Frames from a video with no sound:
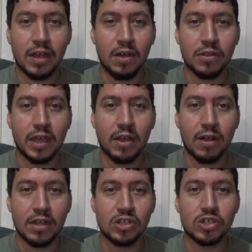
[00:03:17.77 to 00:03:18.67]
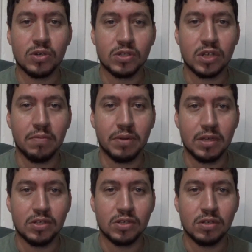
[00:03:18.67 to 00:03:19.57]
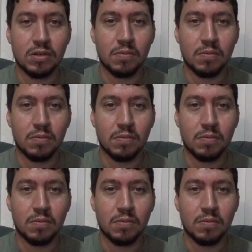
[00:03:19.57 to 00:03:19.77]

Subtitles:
healthcare and insurance companies,